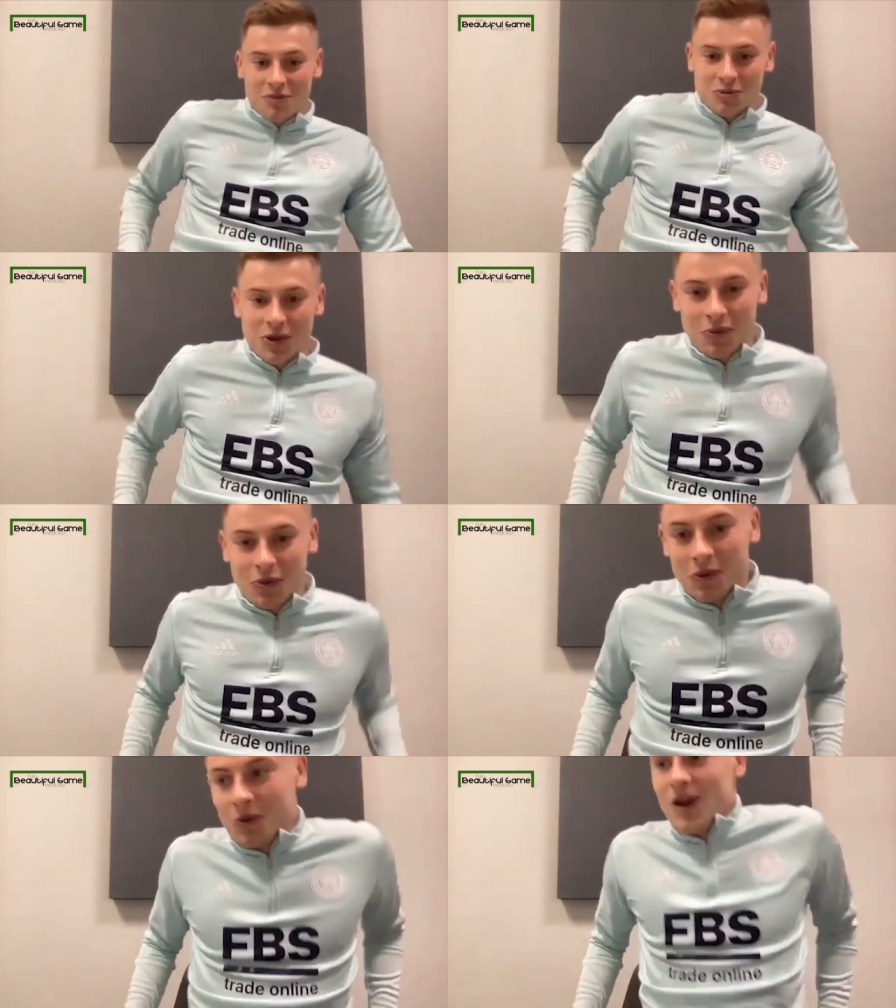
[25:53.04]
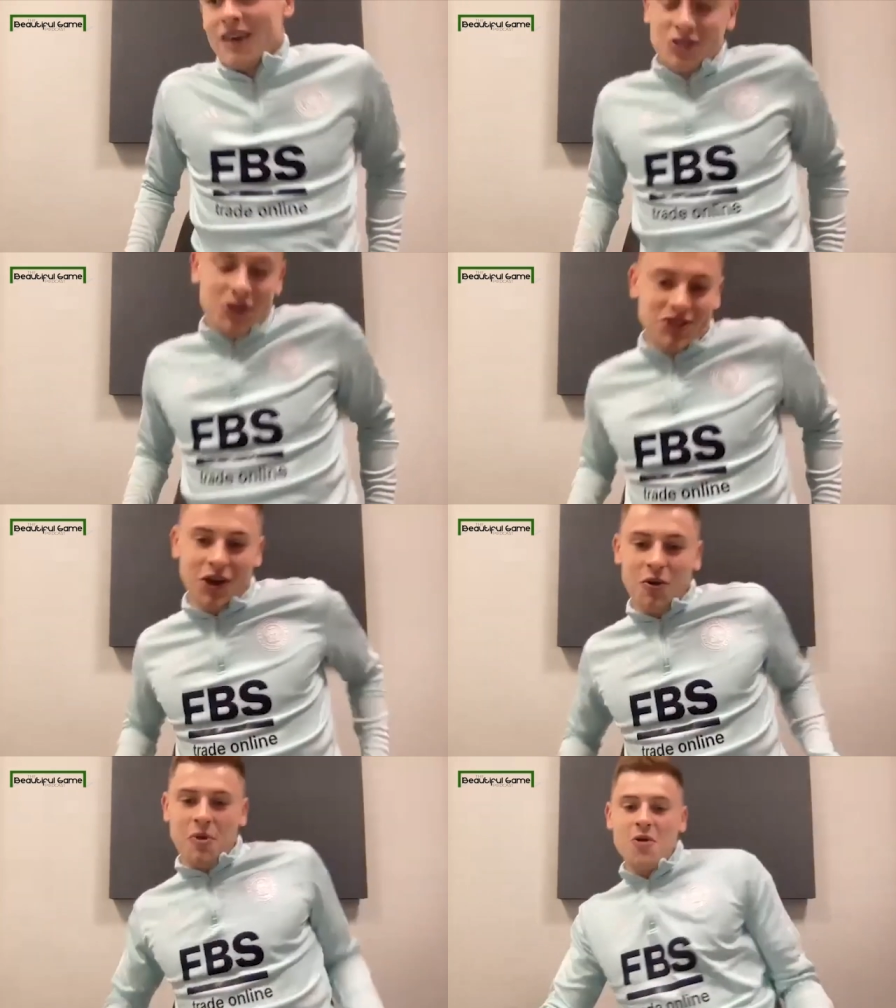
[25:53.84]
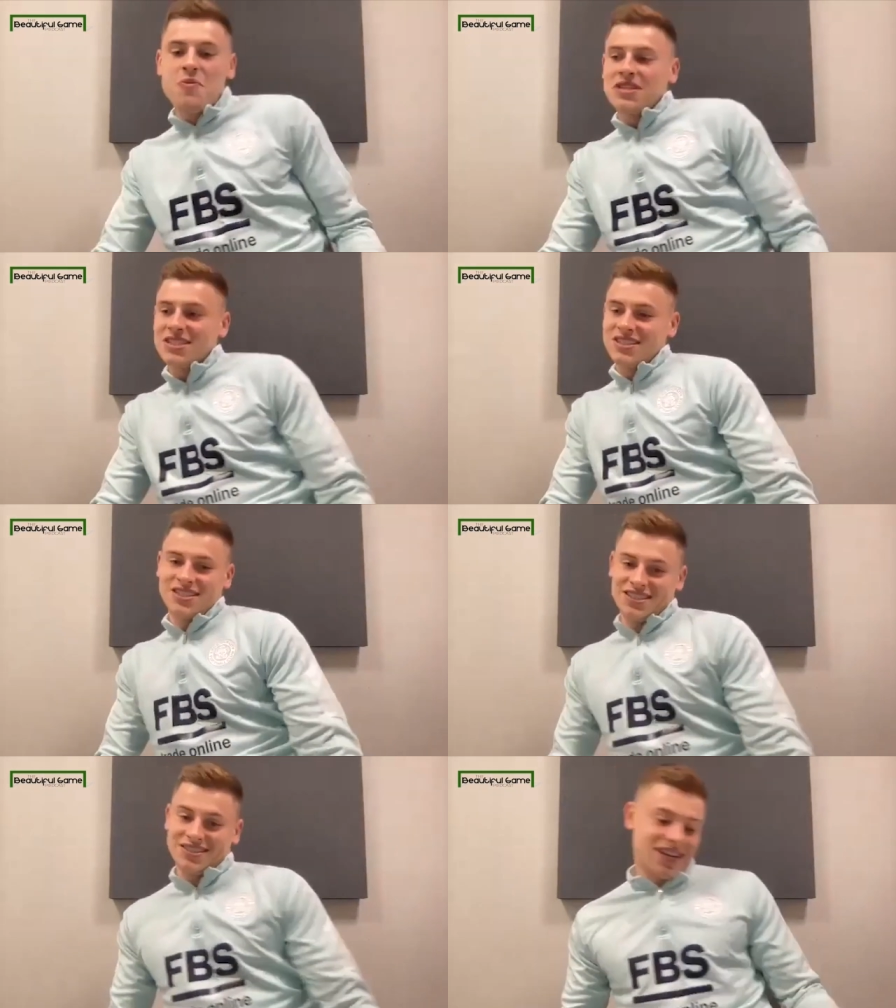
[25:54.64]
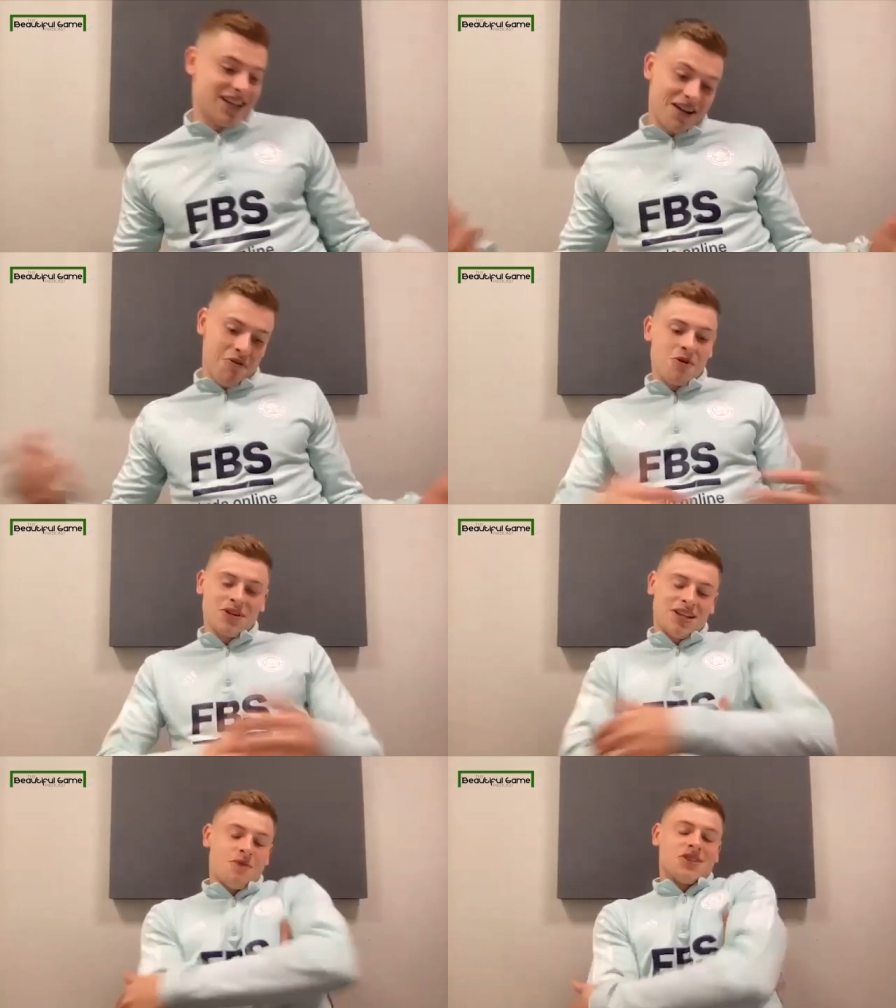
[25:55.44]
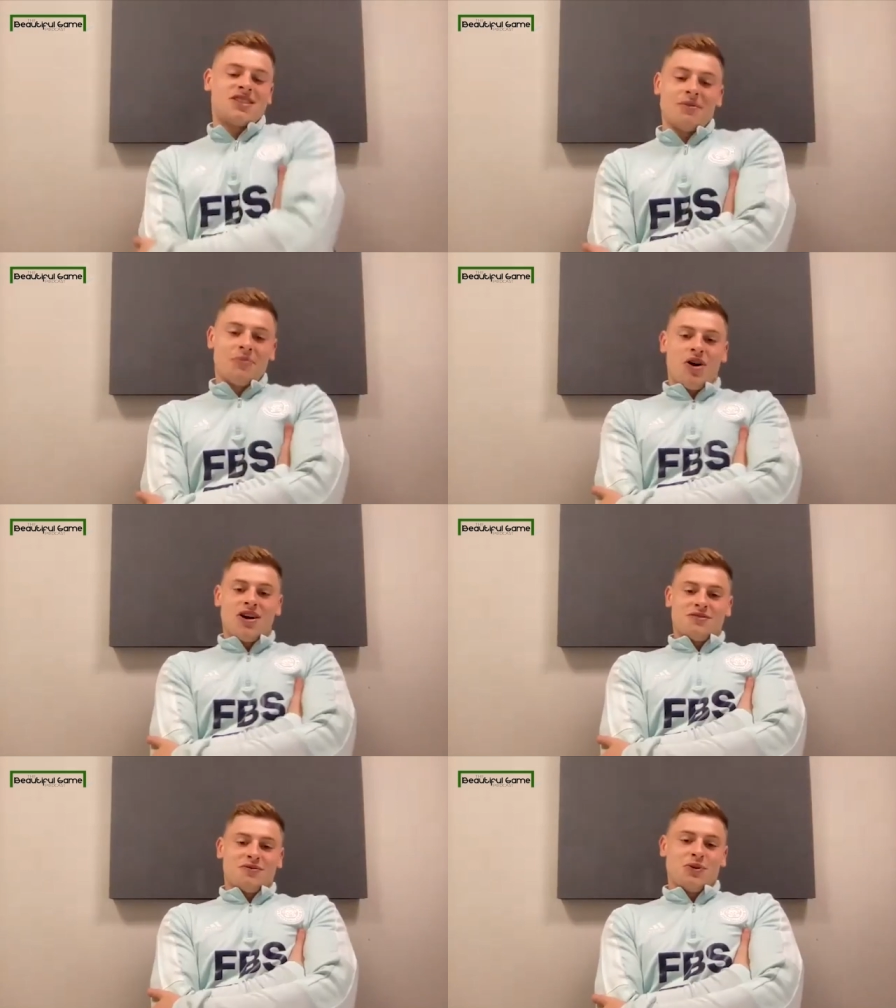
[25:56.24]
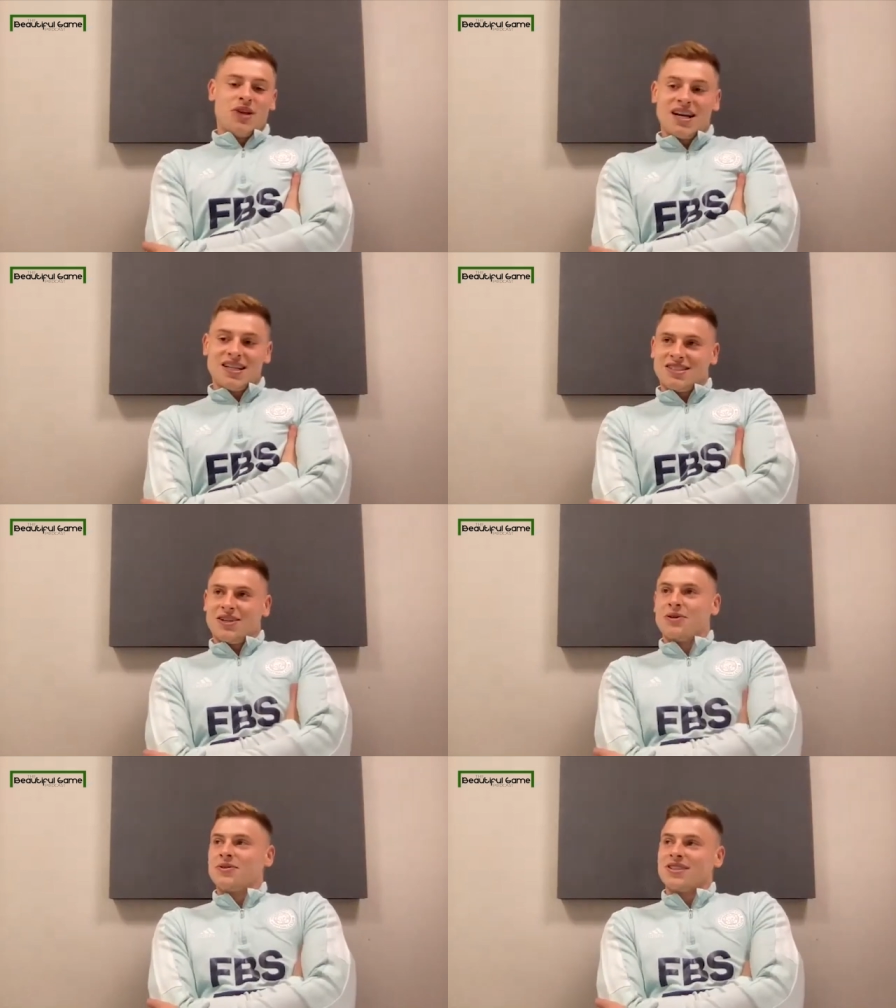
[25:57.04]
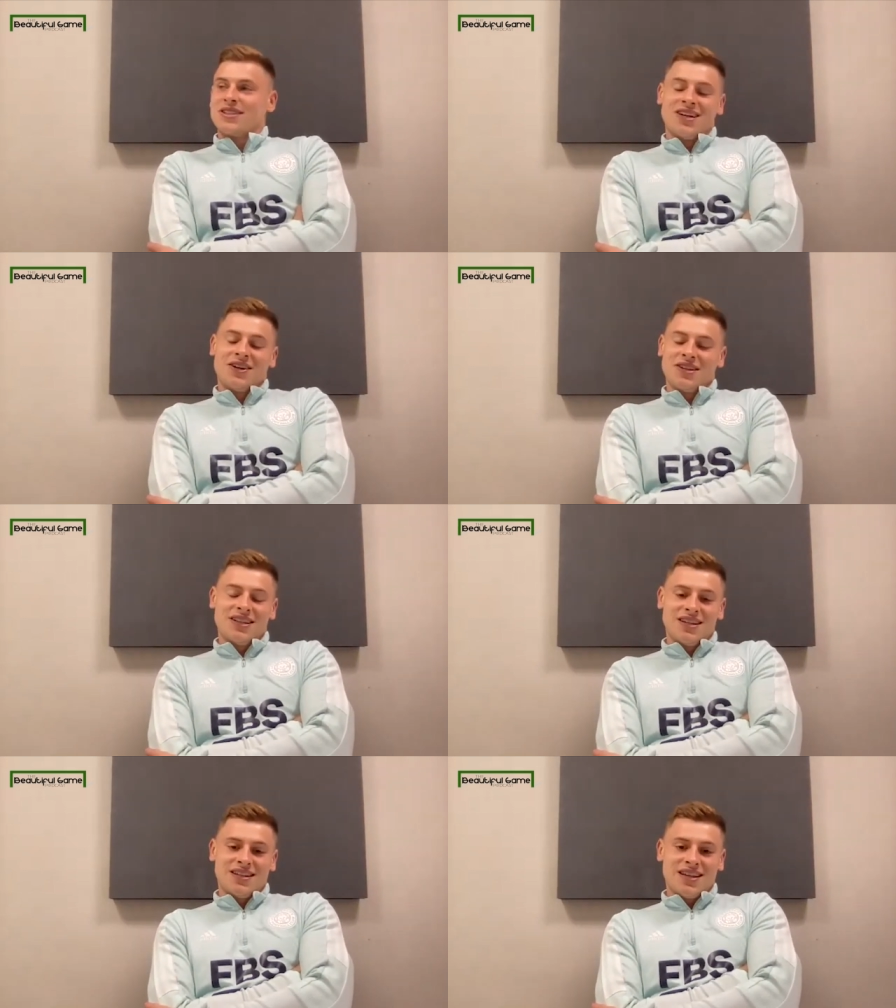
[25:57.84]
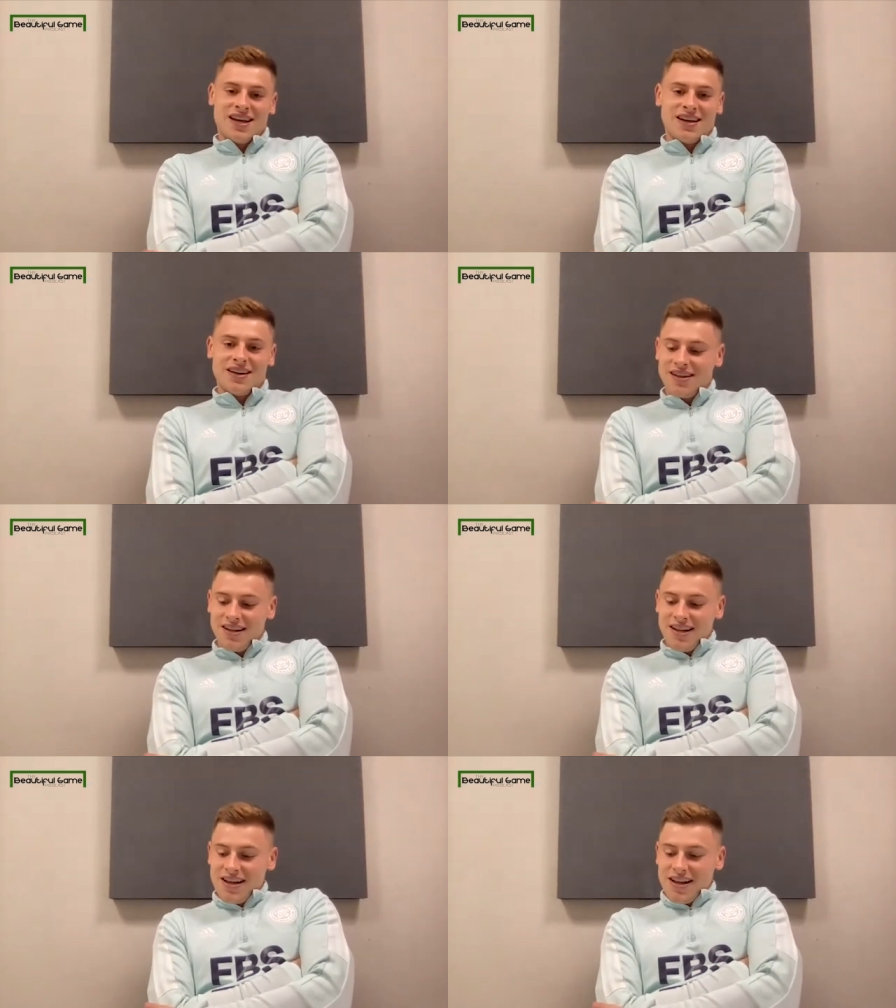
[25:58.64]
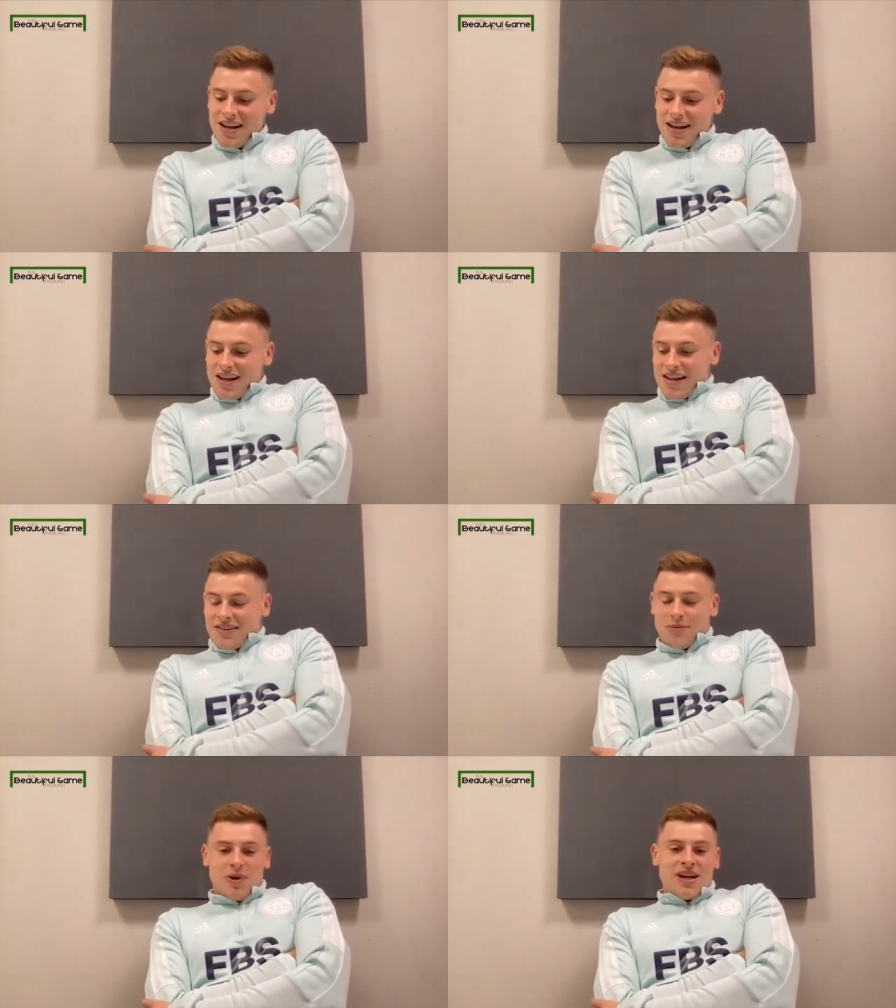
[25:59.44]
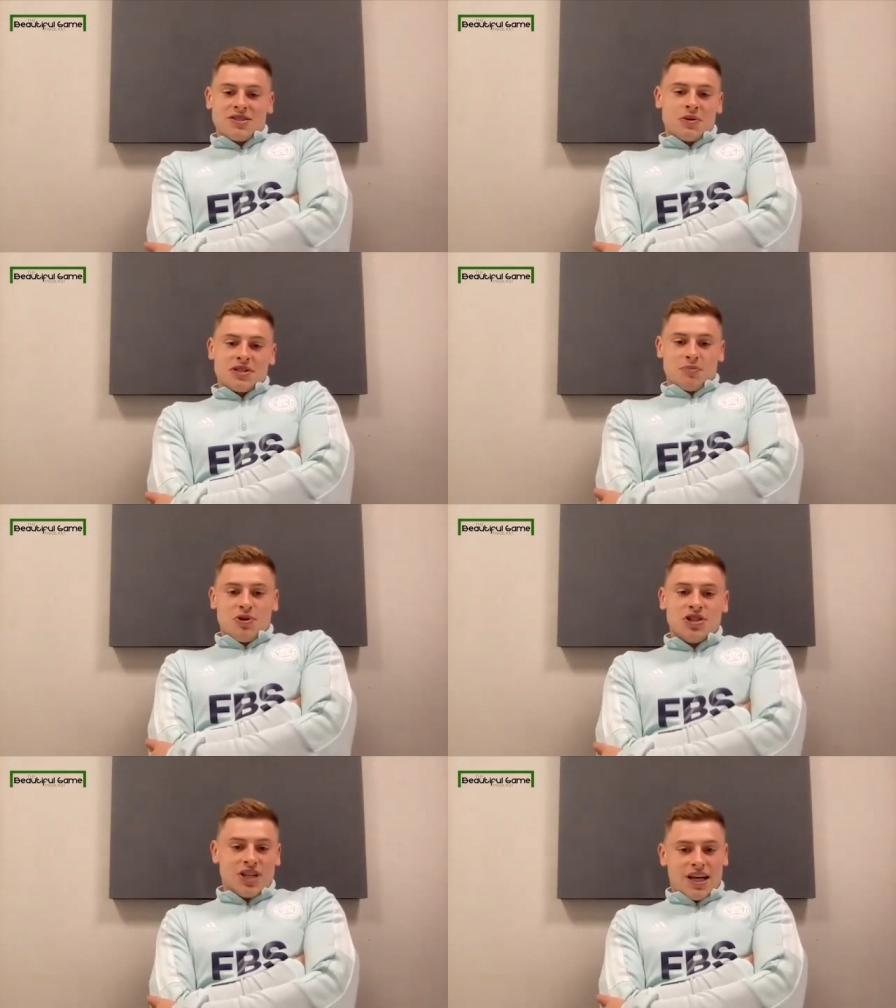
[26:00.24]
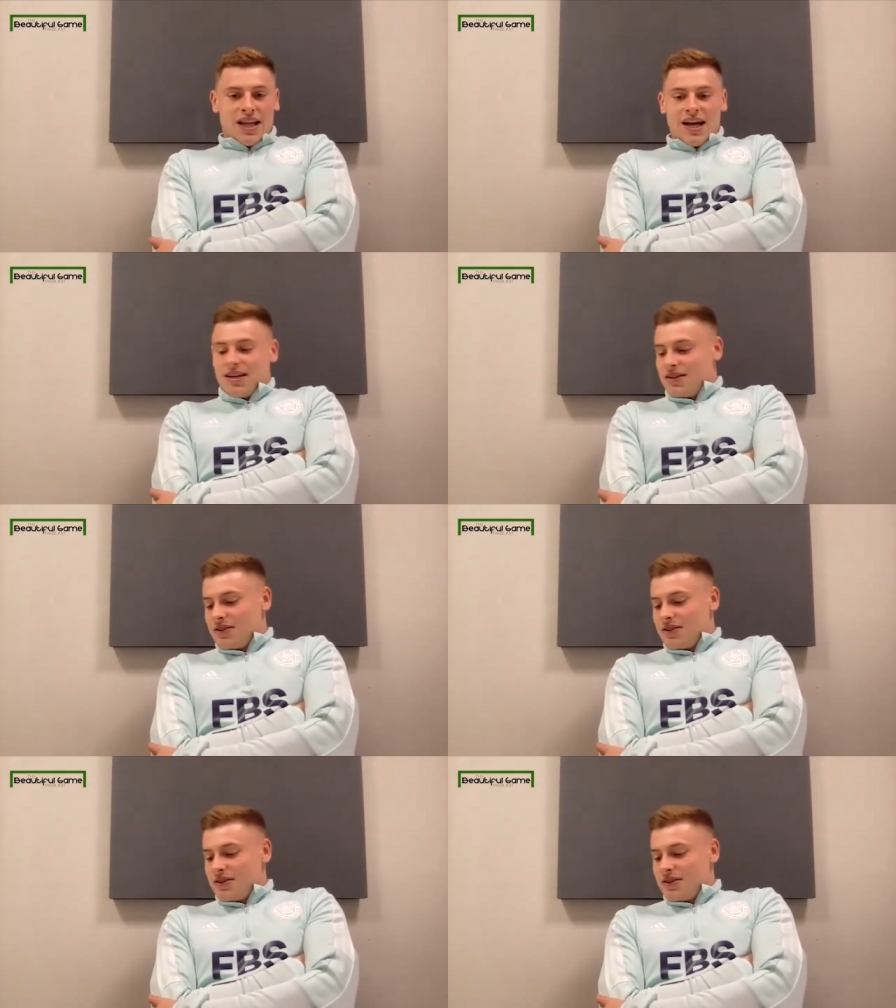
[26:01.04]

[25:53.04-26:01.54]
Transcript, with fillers: sometimes we'll, we'll, we'll have such low moments, and they all they always stick by us through that. So you know that they're the players always appreciate